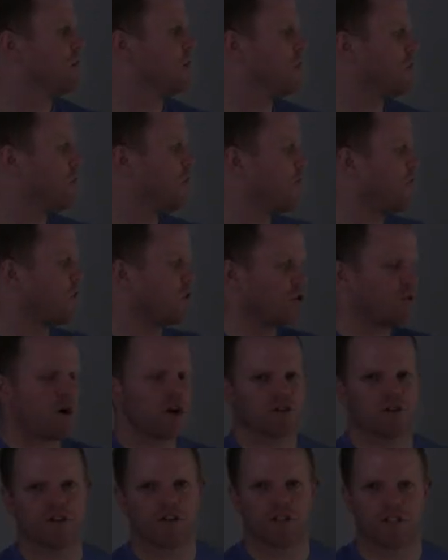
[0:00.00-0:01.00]
So first
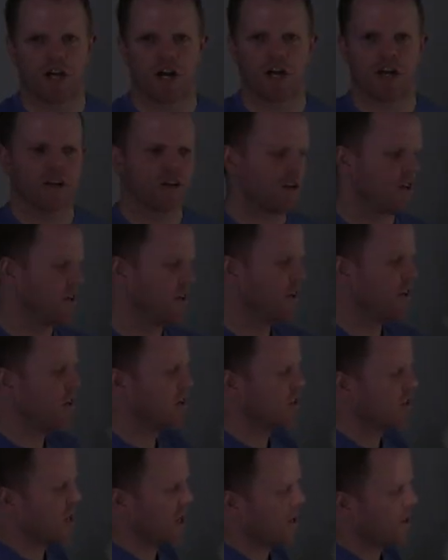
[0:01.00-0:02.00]
quadrant, done.
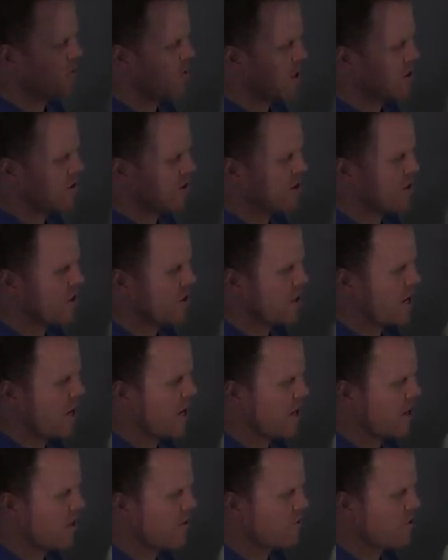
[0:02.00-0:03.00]
Second quadrant,
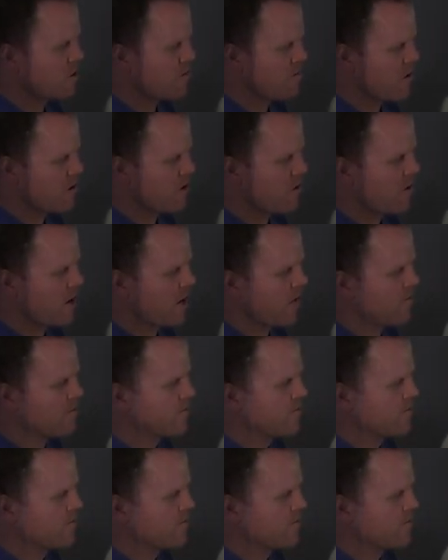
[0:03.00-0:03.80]
kind of super annoying,